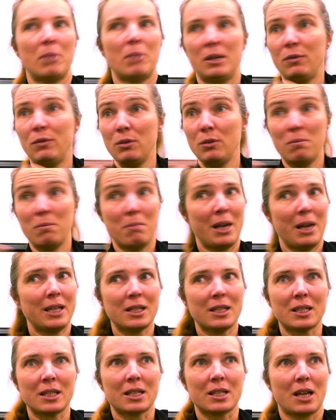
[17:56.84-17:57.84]
But if you
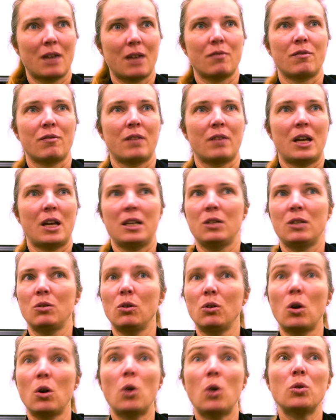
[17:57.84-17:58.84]
make stuff and
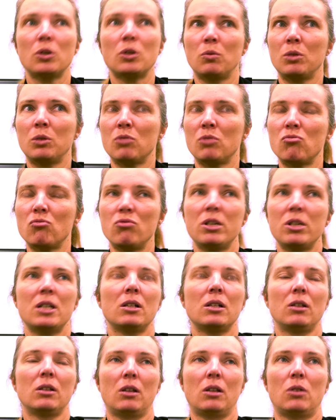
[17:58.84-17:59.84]
you load it with
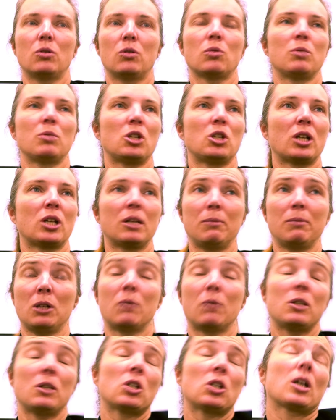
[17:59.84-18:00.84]
real loads, which
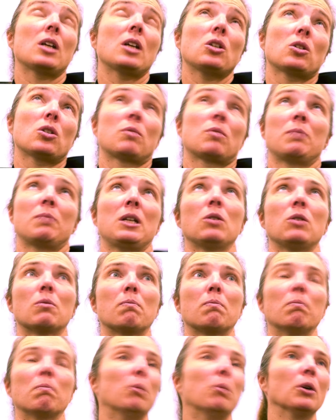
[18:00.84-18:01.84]
can just be your
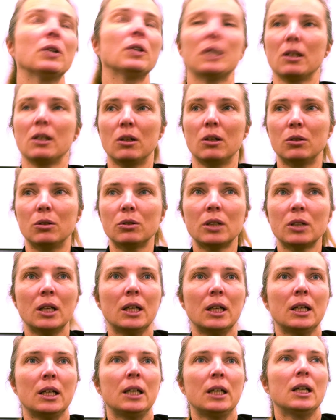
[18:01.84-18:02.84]
body load,
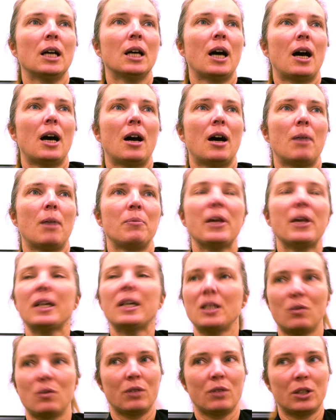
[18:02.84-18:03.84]
that
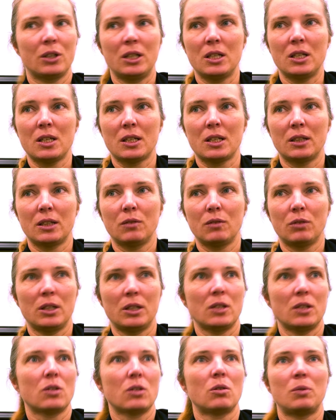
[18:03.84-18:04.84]
very insightful.
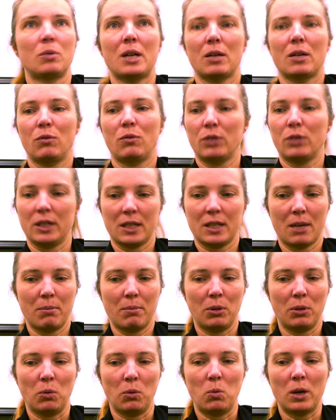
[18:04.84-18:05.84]
And so we had, for
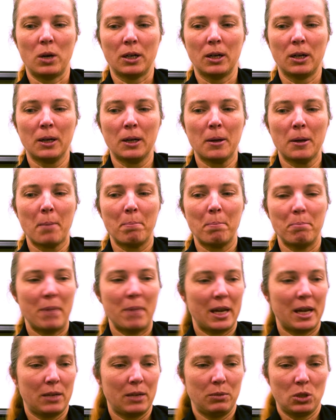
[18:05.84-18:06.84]
example, one
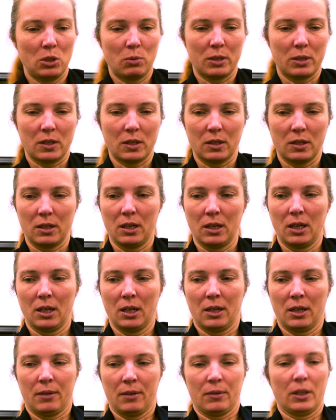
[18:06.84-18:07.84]
bed, which was a
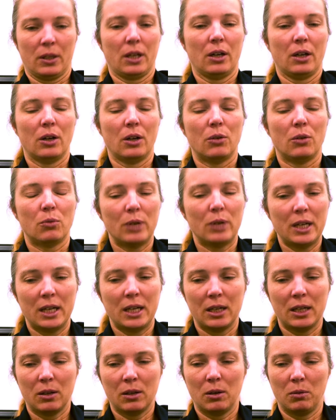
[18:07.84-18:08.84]

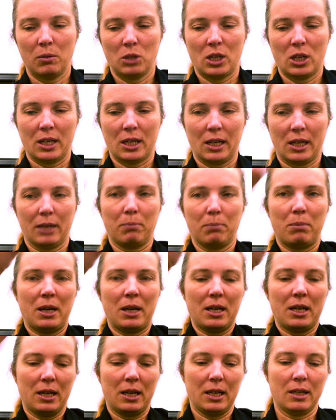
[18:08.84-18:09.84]
ring, which had like
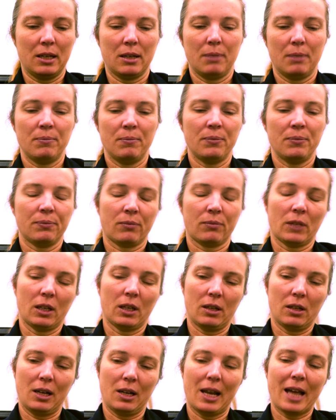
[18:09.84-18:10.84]
bend
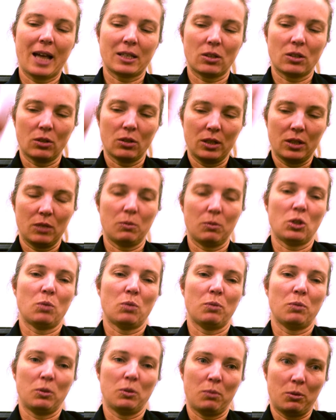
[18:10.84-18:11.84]
lats on it,
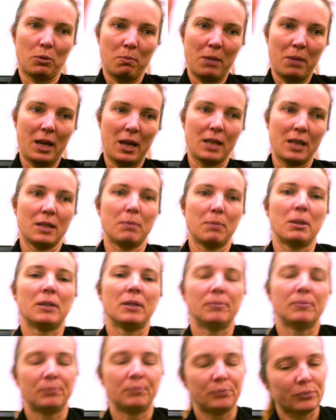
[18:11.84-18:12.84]
which were bent,
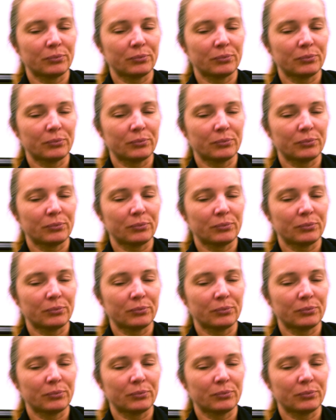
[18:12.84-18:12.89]
but